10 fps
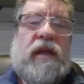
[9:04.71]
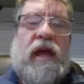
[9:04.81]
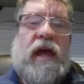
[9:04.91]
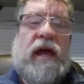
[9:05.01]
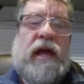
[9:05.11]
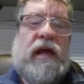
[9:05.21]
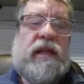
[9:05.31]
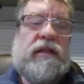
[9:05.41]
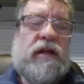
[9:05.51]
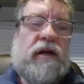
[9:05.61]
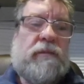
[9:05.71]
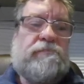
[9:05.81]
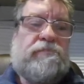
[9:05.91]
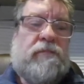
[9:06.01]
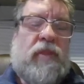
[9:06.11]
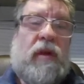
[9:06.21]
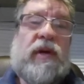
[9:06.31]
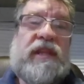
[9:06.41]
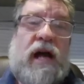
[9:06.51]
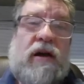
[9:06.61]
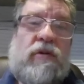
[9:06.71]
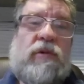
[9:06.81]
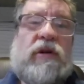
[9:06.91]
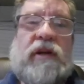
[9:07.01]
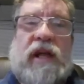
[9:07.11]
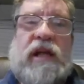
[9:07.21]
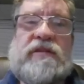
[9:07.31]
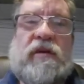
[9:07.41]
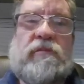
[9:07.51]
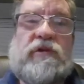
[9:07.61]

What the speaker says: And but now we're going to add some,